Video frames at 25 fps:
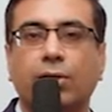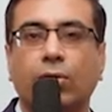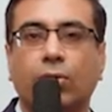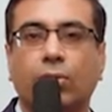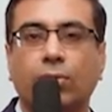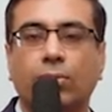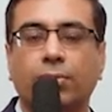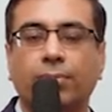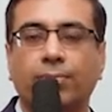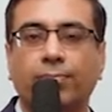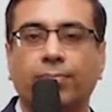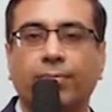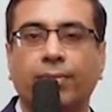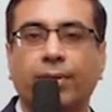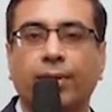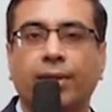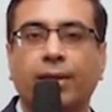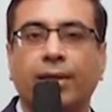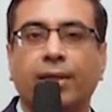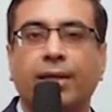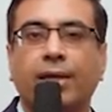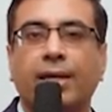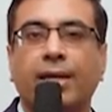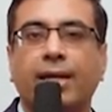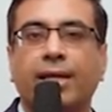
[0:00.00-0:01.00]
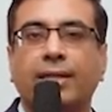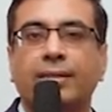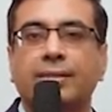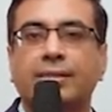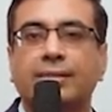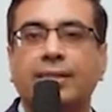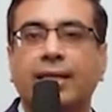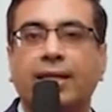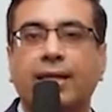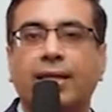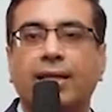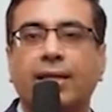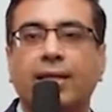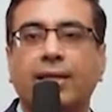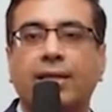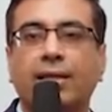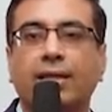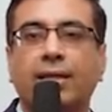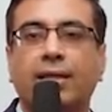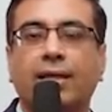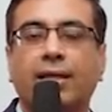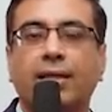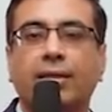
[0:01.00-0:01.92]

low. And secondly,